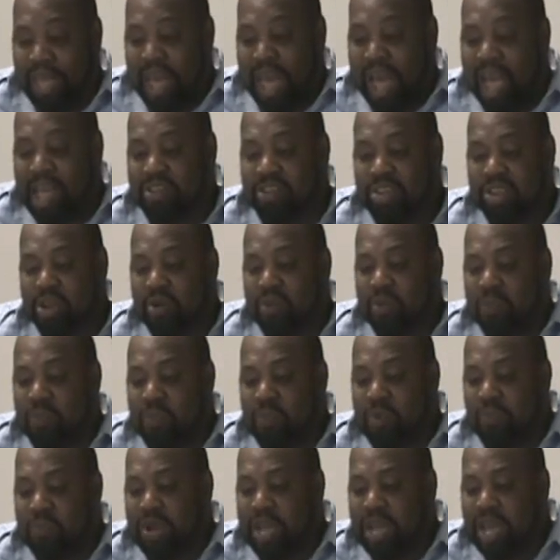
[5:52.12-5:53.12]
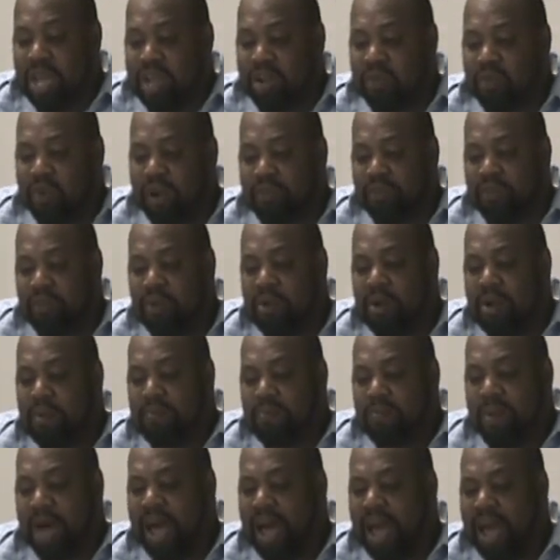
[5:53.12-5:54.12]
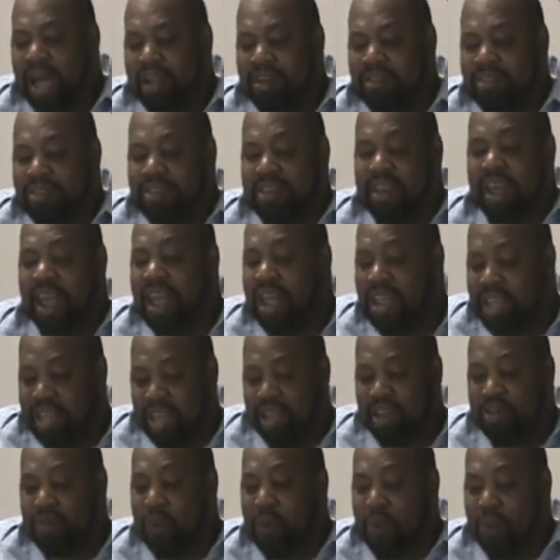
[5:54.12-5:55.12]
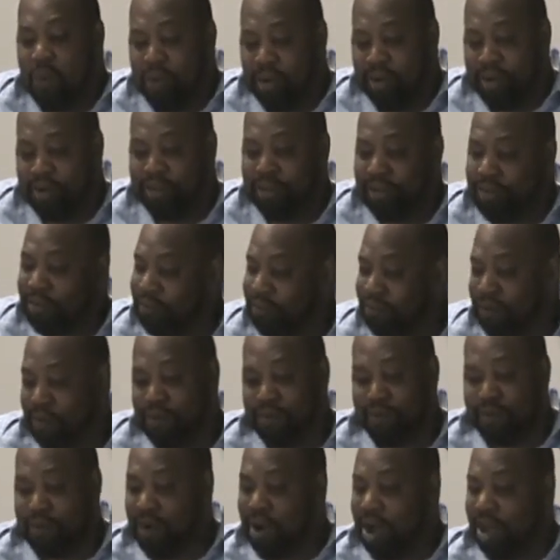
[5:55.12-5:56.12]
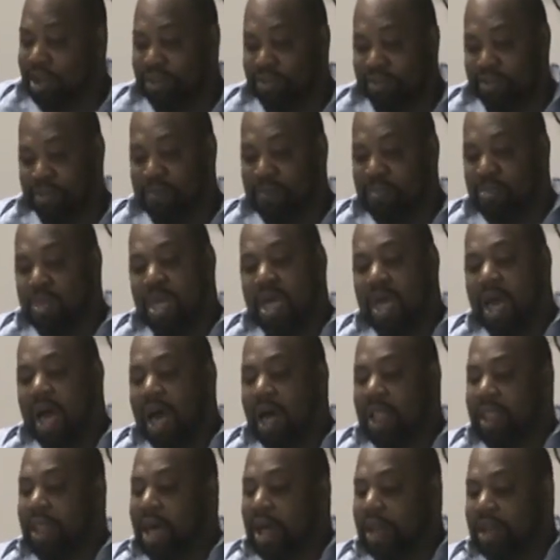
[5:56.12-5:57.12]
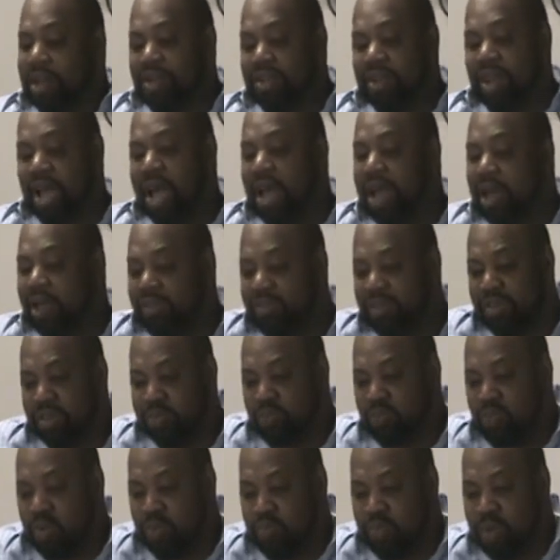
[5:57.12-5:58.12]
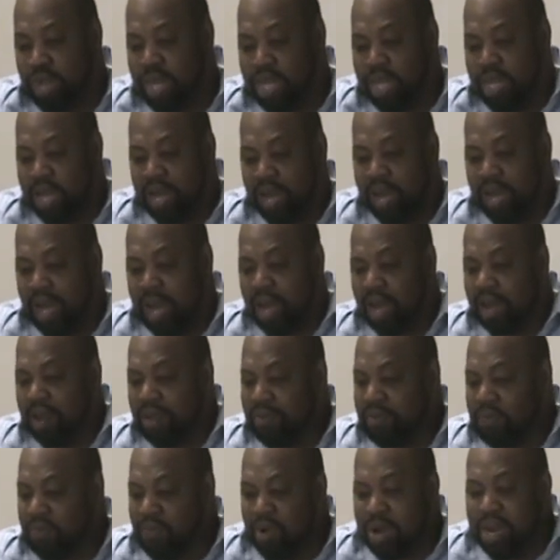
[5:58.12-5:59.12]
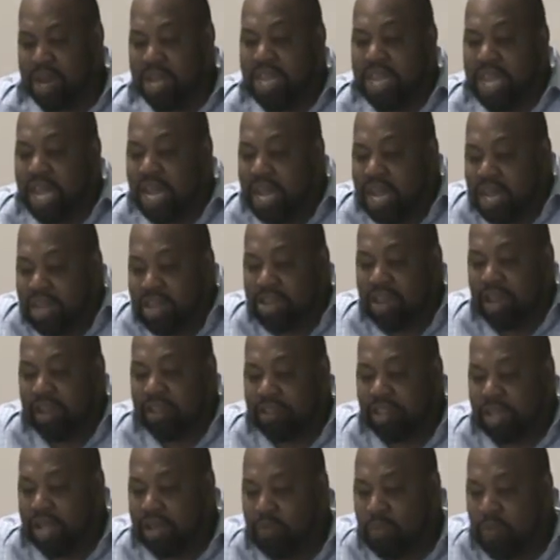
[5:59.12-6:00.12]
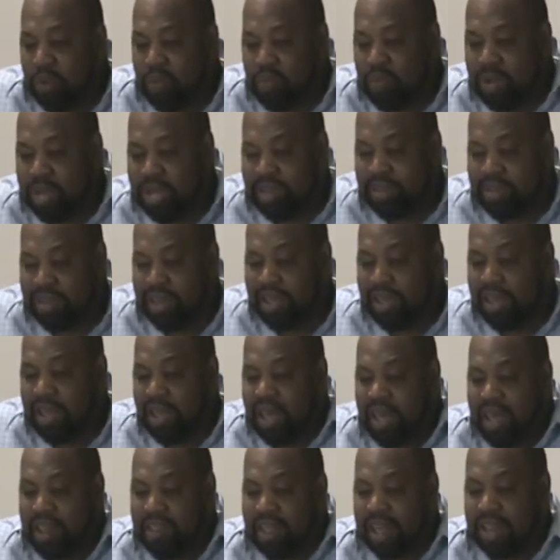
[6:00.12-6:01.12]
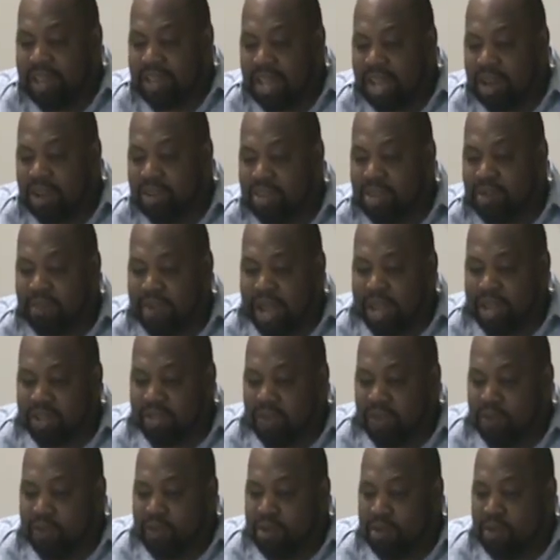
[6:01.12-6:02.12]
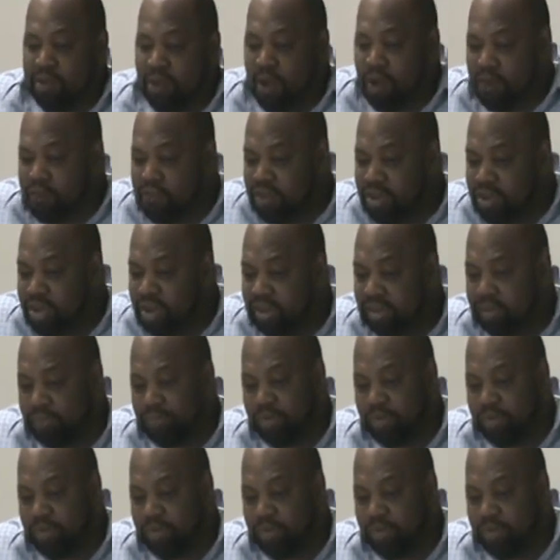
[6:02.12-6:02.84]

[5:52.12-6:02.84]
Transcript: And so when we in Christ, we don't mind taking orders from Christ. All right. A lot of times when we uh, want to get in something, when we see that there's somebody going to be over us,